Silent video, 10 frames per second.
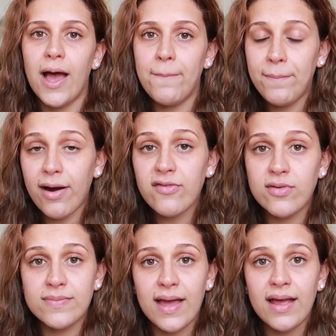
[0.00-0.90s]
apart
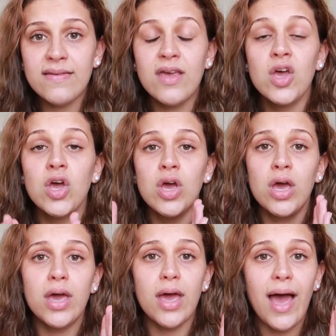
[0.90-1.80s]
from that
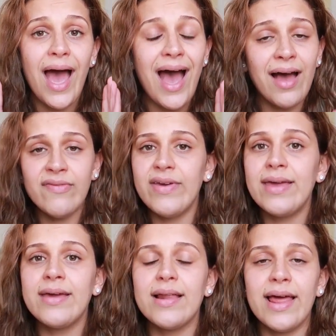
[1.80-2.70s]

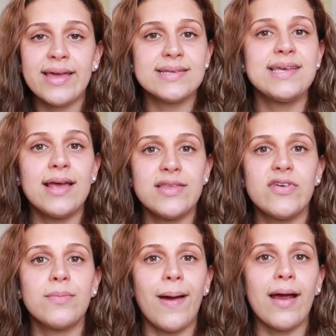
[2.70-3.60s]
having like a
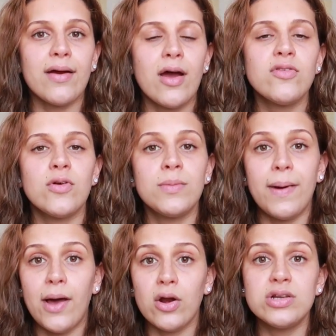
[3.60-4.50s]
scientific background
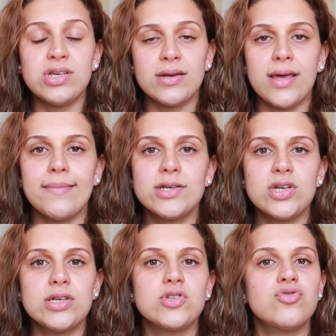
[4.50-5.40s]
in biology and
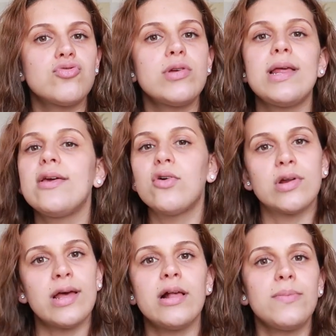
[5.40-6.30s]
chemistry is really
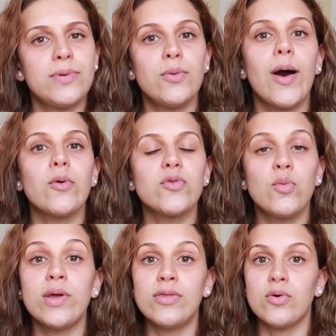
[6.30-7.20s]
going to help you out
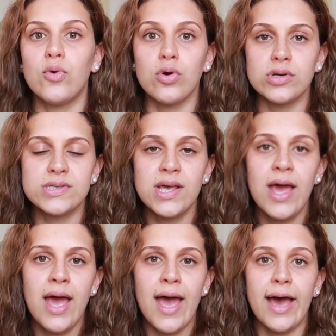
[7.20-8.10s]
with the course
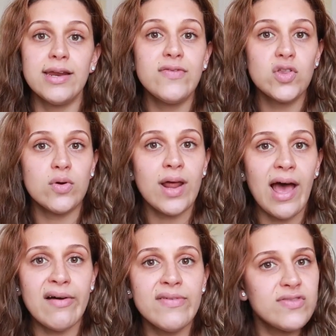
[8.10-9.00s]
and if you don't
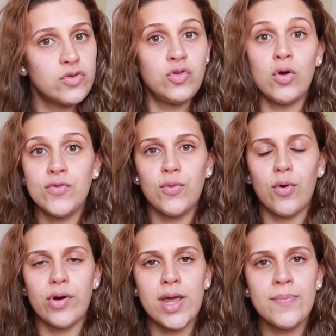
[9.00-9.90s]
have it don't
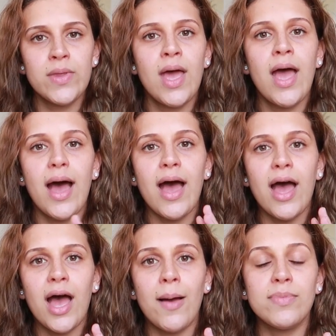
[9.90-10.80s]
worry
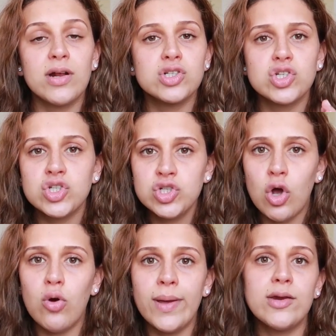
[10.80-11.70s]
um, there's
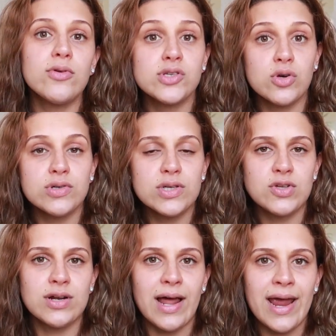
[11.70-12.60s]
so many
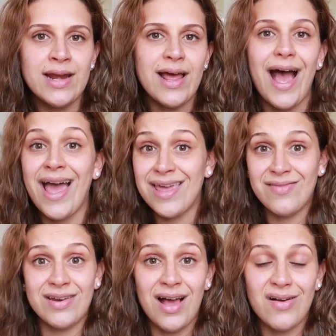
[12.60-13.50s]
resources online i
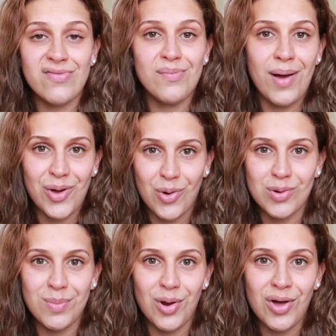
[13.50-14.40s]
even have my
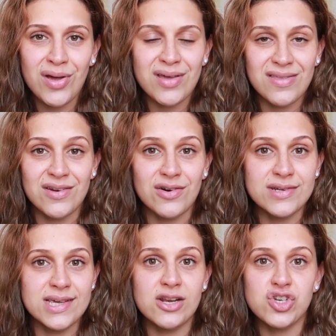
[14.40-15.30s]
own blog the
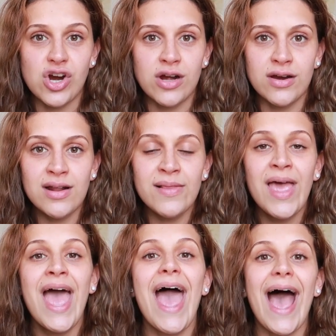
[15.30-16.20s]
nursing journal
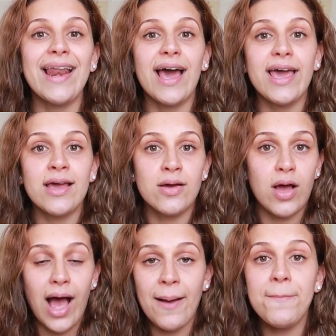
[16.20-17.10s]
and i
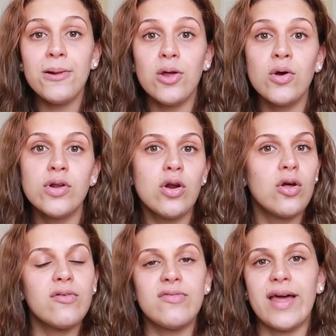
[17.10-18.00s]
upload a
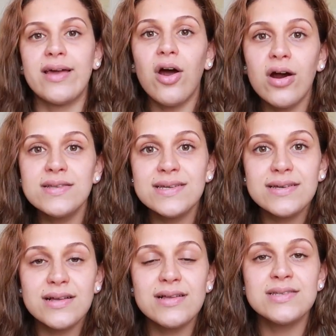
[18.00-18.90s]
lot of like
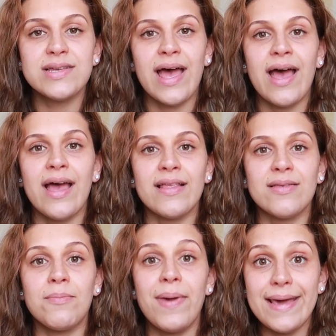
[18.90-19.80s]
articles
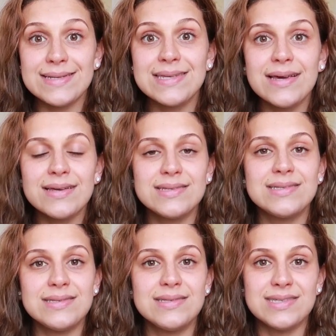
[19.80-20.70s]
and basic
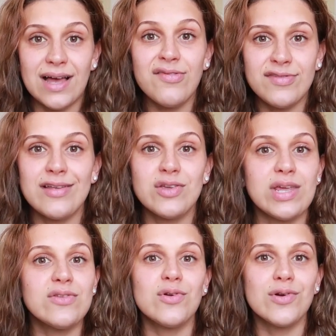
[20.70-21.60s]
stuff that you
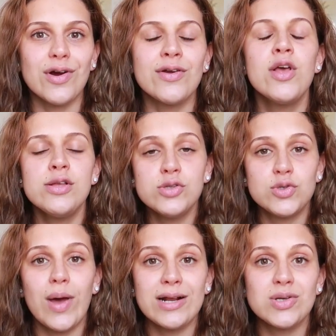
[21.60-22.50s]
need to learn
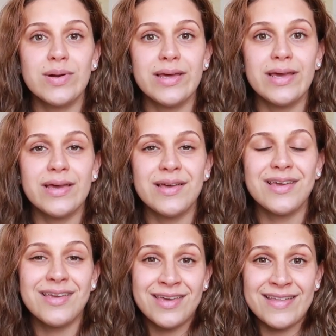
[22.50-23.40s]
to
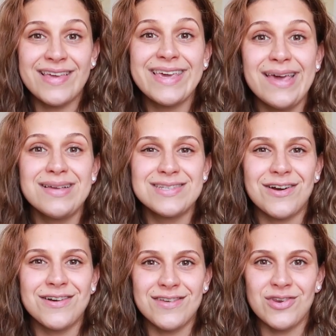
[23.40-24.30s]
actually get a
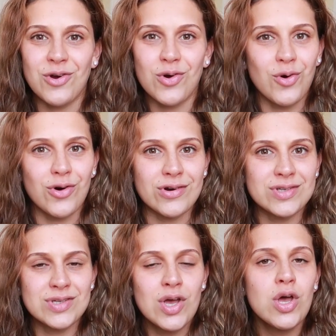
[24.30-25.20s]
kickstart in your
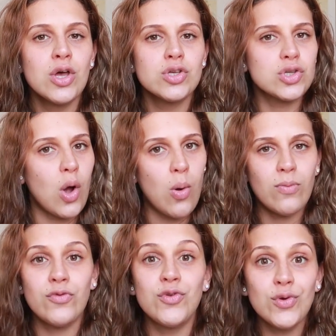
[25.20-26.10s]
course.
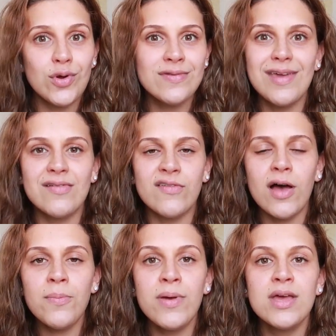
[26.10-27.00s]
So do not give
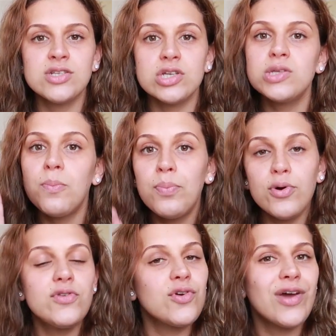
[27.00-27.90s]
up, just
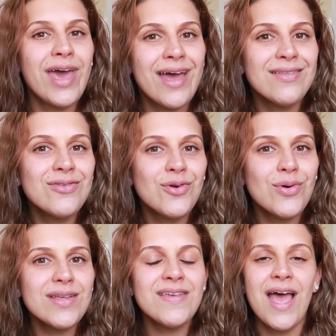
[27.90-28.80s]
put your head
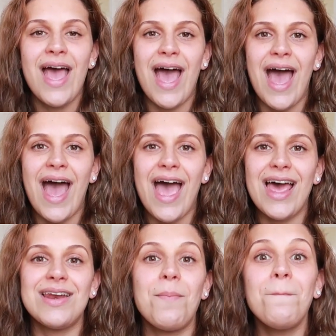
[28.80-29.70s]
to it
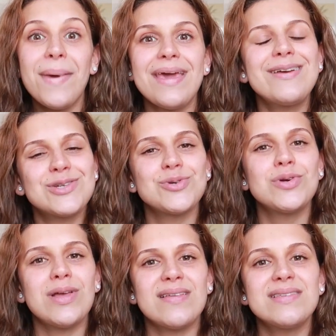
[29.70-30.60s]
and make
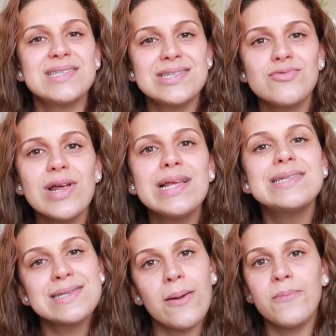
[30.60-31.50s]
sure that it's
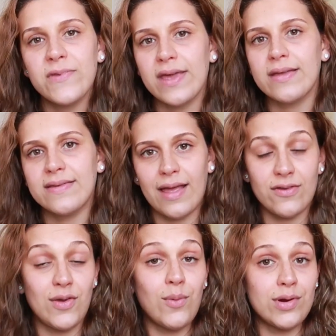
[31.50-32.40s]
really something
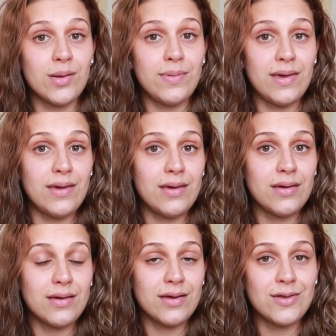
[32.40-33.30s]
that you want to
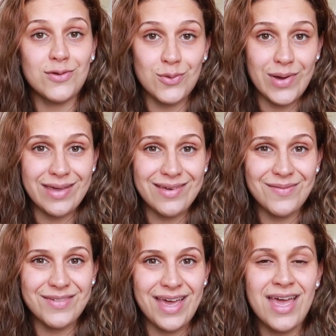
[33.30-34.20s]
be uh,
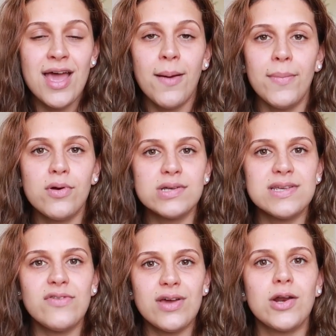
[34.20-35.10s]
doing, okay?
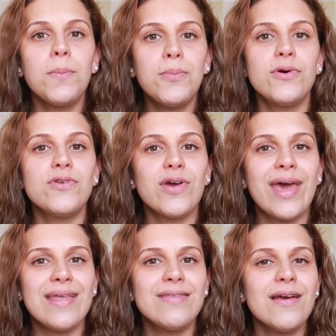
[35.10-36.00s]
Because if you kind of put your
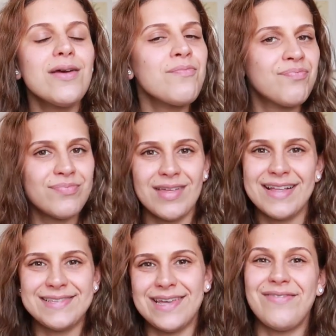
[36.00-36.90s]
head there,
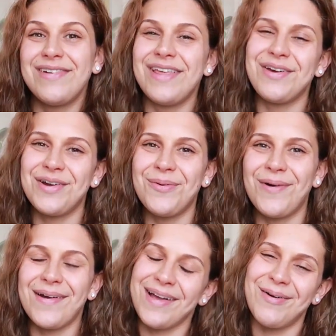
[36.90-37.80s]
it's definitely going to
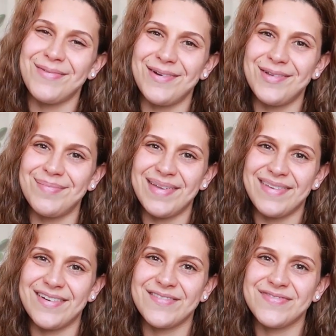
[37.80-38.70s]
work out a lot
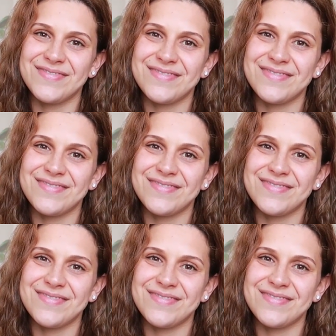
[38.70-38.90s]
better.